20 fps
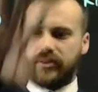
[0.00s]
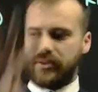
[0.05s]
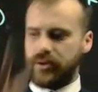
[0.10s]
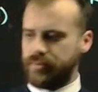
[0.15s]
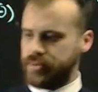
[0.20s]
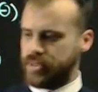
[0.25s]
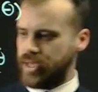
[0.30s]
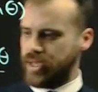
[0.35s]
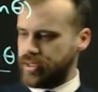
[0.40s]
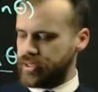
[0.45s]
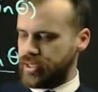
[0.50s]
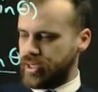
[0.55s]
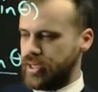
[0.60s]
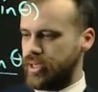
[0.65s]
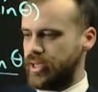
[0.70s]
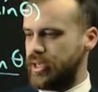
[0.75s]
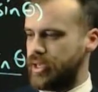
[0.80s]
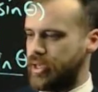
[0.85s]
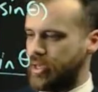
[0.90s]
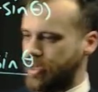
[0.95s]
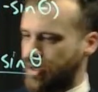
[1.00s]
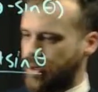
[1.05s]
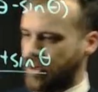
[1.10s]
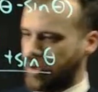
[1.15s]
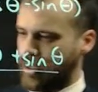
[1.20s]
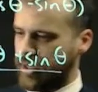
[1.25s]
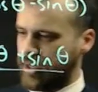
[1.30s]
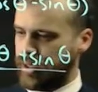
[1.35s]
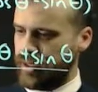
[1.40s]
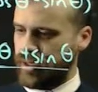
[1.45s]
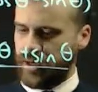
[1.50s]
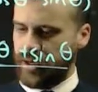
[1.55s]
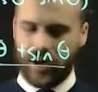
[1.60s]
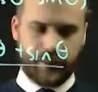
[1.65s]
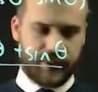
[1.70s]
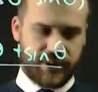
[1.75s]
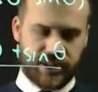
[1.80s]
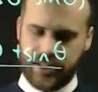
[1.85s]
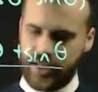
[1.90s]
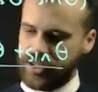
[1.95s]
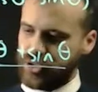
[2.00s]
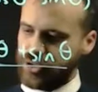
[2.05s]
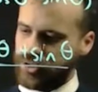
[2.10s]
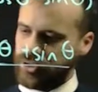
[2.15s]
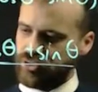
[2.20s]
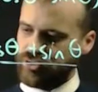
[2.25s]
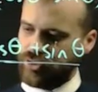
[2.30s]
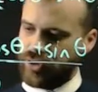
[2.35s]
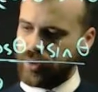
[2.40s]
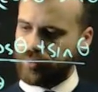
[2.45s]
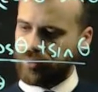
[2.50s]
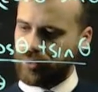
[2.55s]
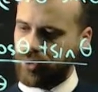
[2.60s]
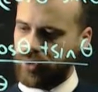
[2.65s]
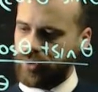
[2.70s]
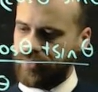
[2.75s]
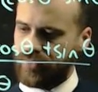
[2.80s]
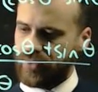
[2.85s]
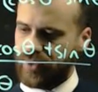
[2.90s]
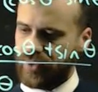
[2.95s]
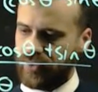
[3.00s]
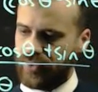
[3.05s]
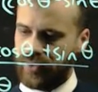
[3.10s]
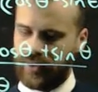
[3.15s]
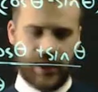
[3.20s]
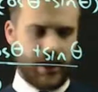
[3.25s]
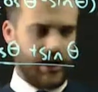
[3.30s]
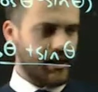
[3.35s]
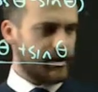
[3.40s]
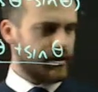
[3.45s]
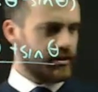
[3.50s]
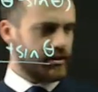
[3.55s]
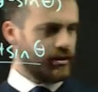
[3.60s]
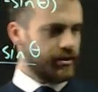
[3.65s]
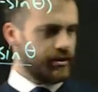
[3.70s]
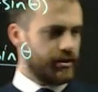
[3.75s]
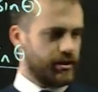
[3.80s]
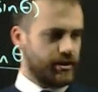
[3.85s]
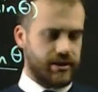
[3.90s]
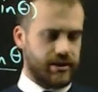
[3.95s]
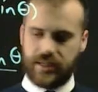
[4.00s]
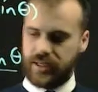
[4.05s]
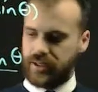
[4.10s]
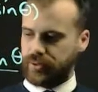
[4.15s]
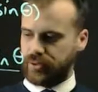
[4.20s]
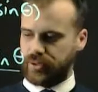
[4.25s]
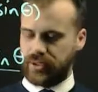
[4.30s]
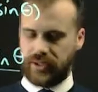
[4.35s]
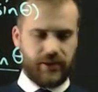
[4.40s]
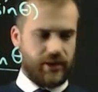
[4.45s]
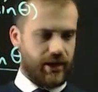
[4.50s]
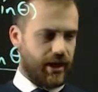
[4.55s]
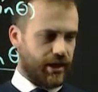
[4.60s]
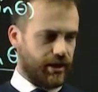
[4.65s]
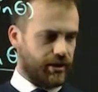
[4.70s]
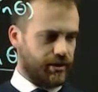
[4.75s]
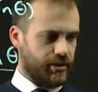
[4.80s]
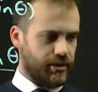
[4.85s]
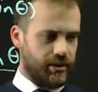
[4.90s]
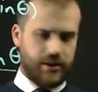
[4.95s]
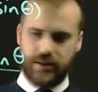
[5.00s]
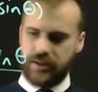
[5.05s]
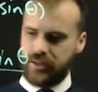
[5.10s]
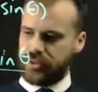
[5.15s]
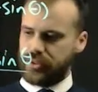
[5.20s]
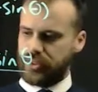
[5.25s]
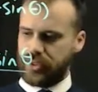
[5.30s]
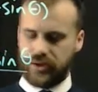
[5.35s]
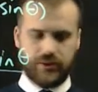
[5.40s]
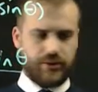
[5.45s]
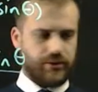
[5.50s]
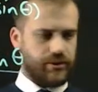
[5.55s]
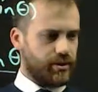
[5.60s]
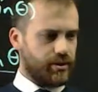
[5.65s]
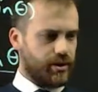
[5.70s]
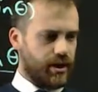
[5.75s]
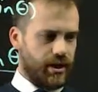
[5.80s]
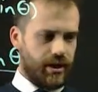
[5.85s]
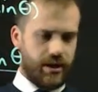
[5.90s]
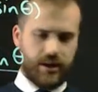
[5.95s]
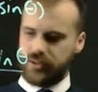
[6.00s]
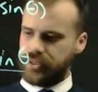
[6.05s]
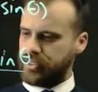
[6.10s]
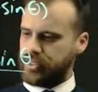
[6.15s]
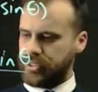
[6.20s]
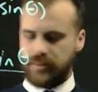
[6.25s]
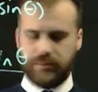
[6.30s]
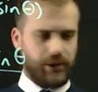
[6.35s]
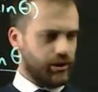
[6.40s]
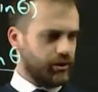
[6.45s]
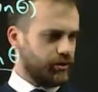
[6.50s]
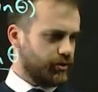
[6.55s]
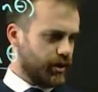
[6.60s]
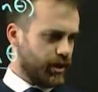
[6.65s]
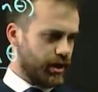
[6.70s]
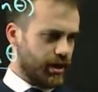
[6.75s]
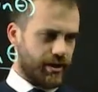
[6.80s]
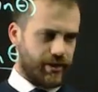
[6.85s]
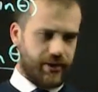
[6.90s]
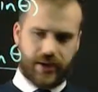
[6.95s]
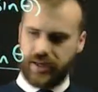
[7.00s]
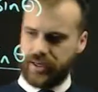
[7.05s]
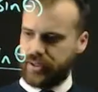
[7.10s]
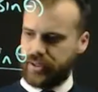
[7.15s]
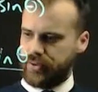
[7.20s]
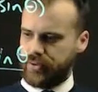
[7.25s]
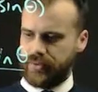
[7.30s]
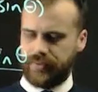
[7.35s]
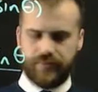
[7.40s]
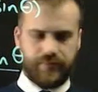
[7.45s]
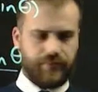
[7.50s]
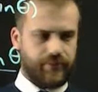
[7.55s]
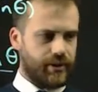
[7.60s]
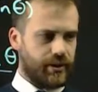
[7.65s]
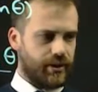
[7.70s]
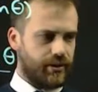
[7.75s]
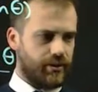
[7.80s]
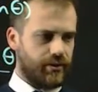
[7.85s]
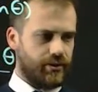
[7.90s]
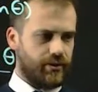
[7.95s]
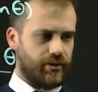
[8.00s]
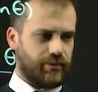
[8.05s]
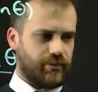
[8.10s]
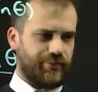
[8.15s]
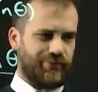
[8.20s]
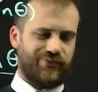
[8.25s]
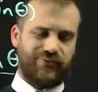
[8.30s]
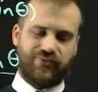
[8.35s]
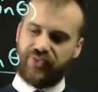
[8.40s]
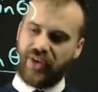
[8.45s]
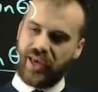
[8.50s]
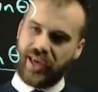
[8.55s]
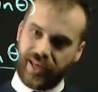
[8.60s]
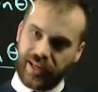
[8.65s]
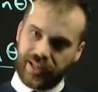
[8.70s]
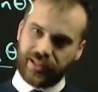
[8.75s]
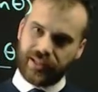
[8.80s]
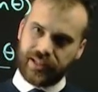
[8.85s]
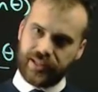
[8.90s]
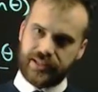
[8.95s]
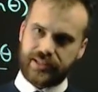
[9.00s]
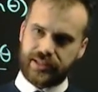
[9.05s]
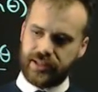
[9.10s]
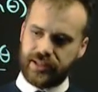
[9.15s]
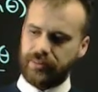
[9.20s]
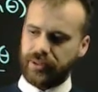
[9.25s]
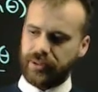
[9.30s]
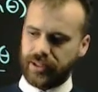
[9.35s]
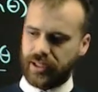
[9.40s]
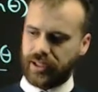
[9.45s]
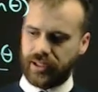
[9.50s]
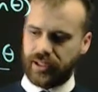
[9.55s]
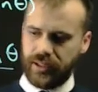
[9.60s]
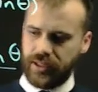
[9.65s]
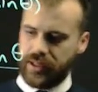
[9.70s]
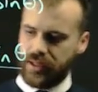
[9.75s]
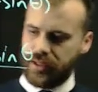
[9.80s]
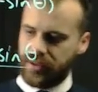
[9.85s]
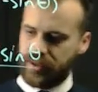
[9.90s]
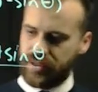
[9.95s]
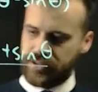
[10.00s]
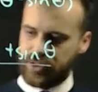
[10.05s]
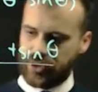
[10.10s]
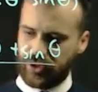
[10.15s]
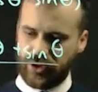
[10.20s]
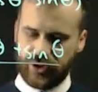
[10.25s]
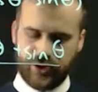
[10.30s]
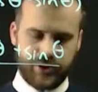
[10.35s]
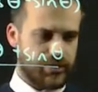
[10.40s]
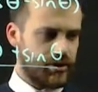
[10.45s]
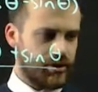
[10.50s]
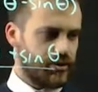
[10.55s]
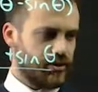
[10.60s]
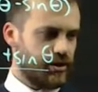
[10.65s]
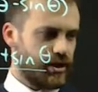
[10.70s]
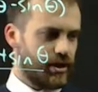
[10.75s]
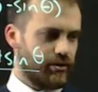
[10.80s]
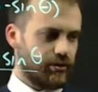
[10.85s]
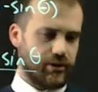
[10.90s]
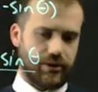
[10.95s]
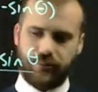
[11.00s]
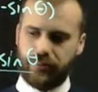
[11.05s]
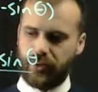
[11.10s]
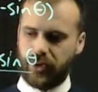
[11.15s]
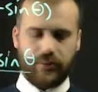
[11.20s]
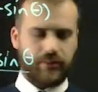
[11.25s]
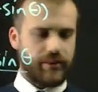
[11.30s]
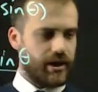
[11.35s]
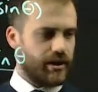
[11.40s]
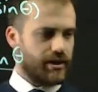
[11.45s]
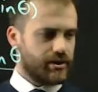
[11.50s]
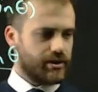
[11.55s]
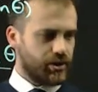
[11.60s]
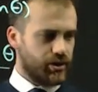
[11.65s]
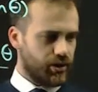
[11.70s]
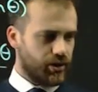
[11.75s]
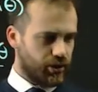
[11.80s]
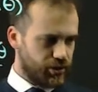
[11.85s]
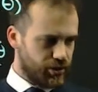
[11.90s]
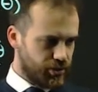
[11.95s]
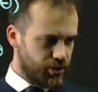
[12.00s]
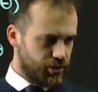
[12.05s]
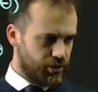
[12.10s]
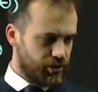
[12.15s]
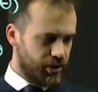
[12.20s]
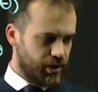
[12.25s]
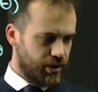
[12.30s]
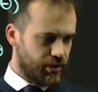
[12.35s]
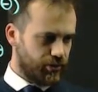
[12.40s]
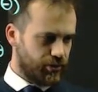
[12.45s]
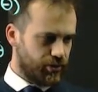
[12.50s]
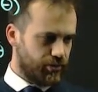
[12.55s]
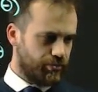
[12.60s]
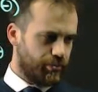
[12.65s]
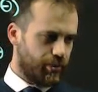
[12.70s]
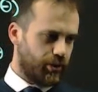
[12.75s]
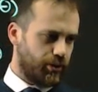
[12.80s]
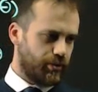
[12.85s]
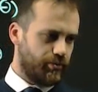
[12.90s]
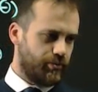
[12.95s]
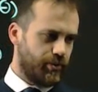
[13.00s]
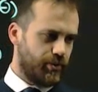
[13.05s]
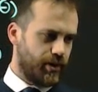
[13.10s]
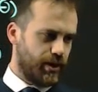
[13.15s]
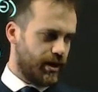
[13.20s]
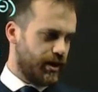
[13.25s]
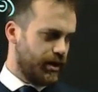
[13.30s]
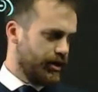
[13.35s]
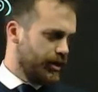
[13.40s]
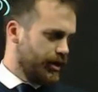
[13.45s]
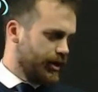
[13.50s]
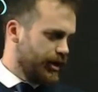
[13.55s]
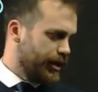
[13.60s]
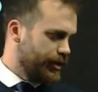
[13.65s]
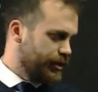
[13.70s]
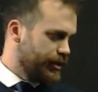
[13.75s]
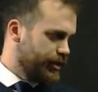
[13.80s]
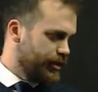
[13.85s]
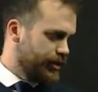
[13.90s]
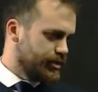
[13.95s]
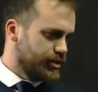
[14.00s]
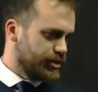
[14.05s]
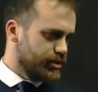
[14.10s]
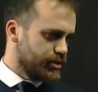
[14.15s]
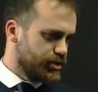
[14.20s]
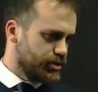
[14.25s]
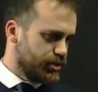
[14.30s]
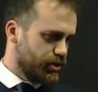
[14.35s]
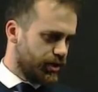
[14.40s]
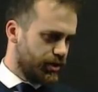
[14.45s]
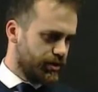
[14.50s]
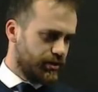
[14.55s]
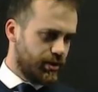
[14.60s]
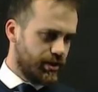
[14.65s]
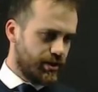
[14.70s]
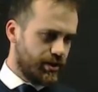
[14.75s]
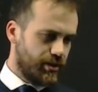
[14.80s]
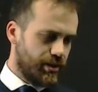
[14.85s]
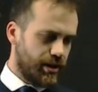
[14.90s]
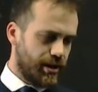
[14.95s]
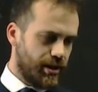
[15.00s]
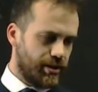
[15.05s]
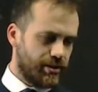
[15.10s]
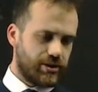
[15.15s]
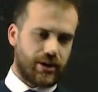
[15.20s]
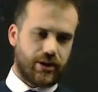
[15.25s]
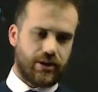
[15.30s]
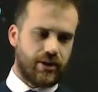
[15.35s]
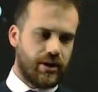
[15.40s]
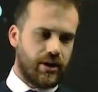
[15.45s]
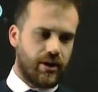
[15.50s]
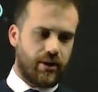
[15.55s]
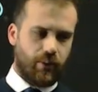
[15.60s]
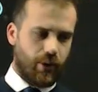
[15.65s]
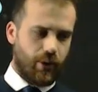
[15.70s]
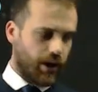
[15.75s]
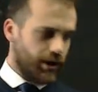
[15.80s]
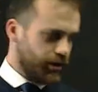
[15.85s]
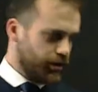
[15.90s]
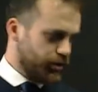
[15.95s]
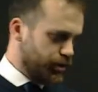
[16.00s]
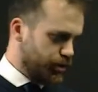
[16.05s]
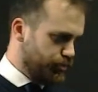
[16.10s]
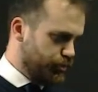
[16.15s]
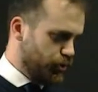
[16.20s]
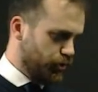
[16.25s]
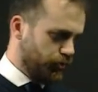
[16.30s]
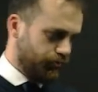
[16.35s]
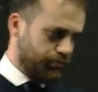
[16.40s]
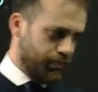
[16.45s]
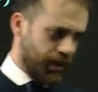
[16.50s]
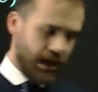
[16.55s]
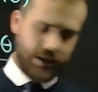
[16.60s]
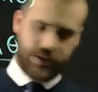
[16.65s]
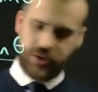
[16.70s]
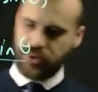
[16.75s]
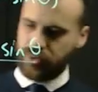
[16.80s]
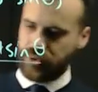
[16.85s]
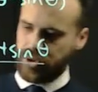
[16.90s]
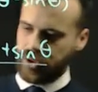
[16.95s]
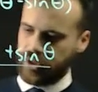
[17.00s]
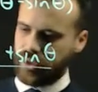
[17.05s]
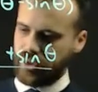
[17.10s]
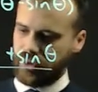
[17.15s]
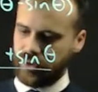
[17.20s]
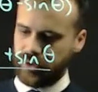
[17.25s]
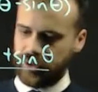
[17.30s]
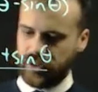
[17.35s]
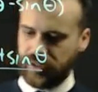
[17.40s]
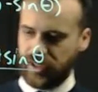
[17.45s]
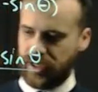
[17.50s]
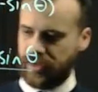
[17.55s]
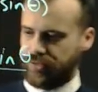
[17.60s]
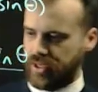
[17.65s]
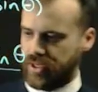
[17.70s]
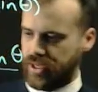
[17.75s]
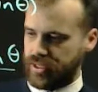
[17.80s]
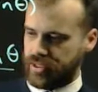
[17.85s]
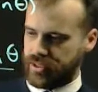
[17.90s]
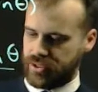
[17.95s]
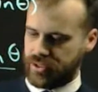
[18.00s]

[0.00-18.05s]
that I'm down to here, I'm essentially trying to prove that that is equal to that. So how similar are they? Fairly similar. There's a cos 2 theta on the bottom there. There's a cos 2 theta on the bottom there. And then there's a sine theta there. So why don't I move back to working on the left-hand